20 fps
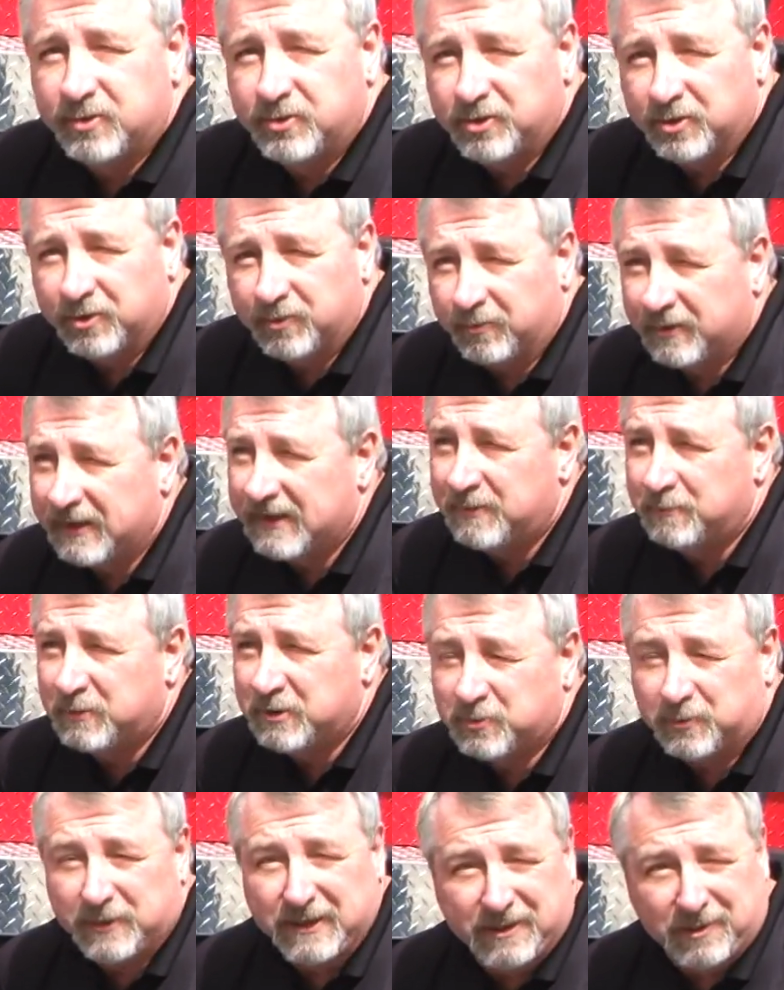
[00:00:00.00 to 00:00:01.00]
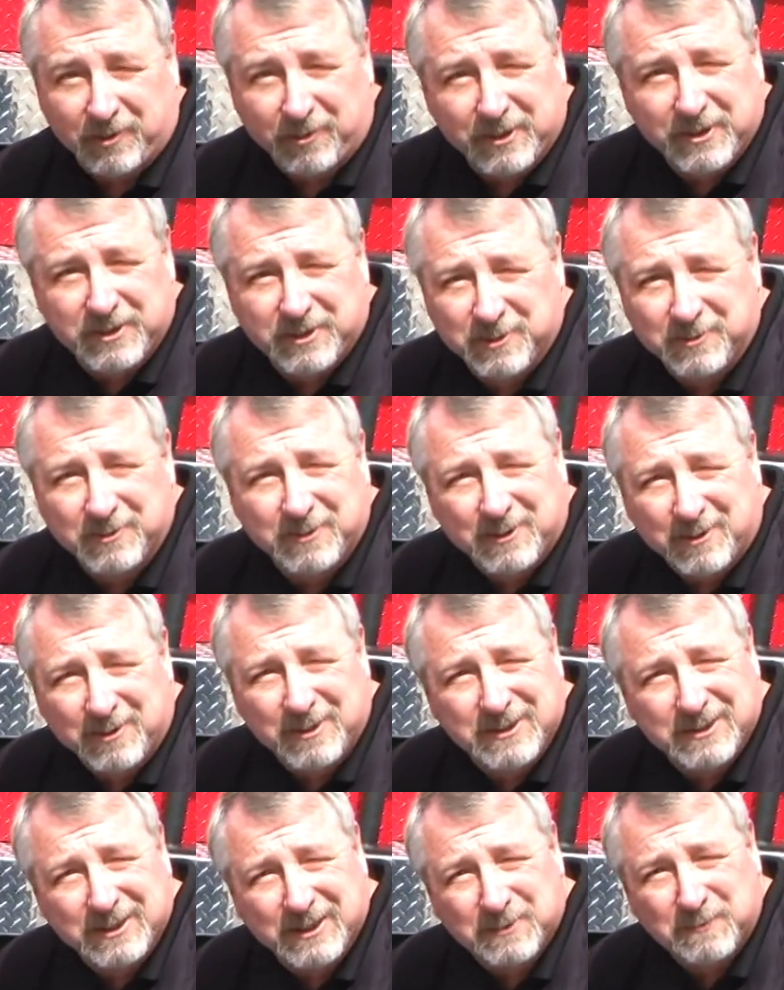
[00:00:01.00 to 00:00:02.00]
Should read between 32 and
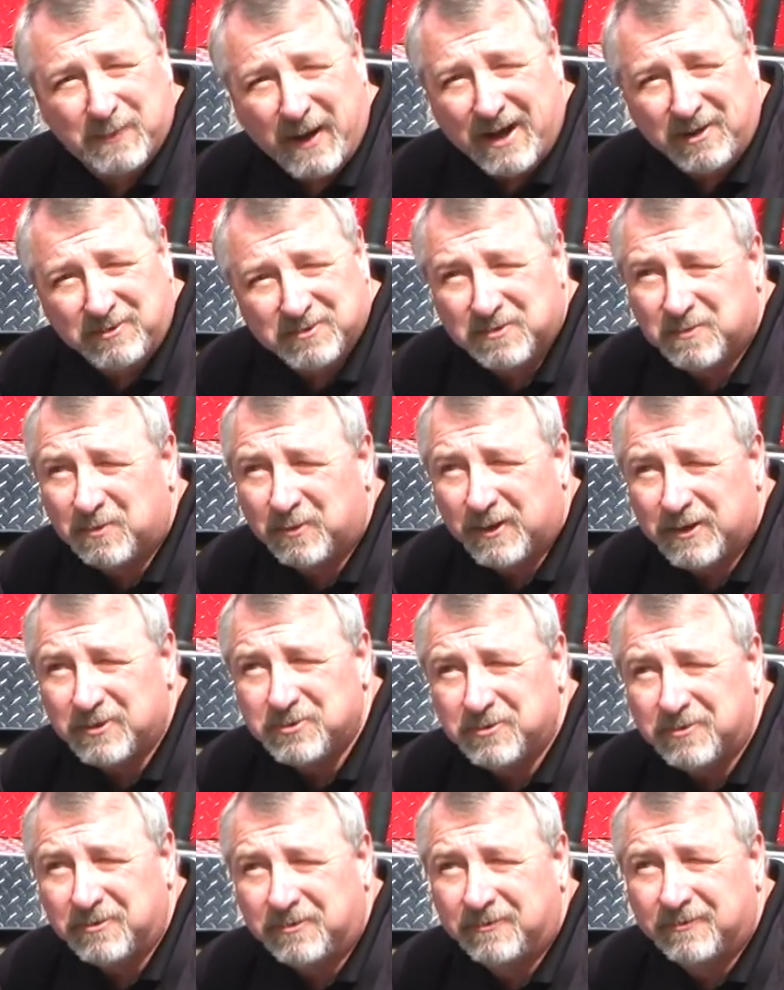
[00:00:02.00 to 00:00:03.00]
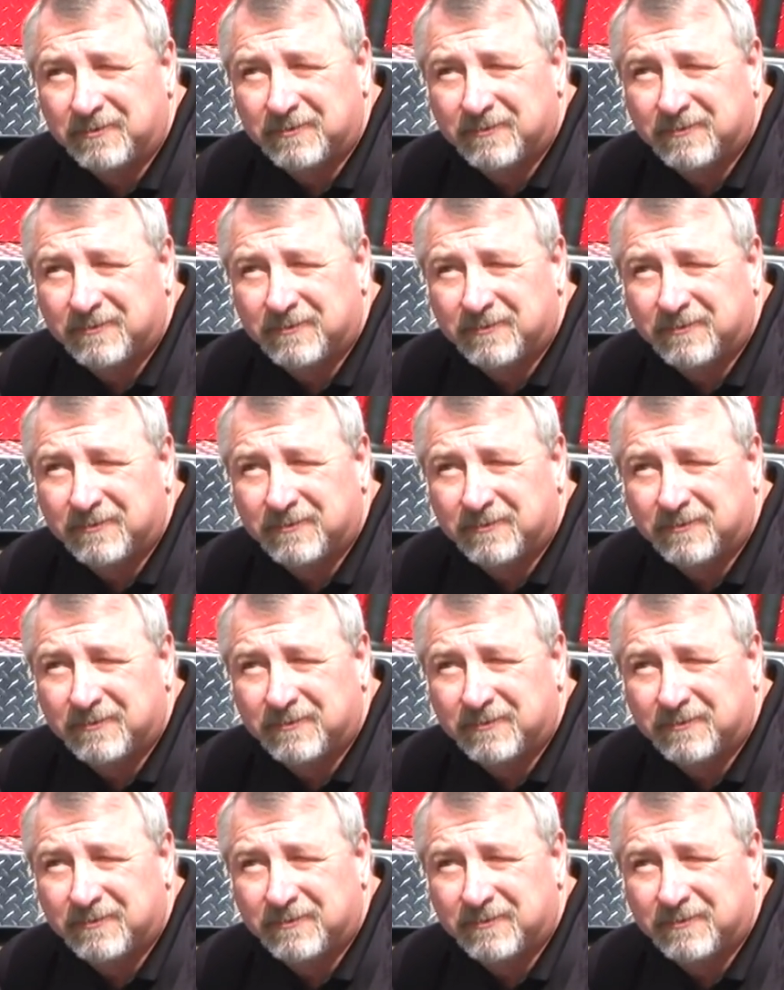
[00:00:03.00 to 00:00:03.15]
36 pounds of pressure.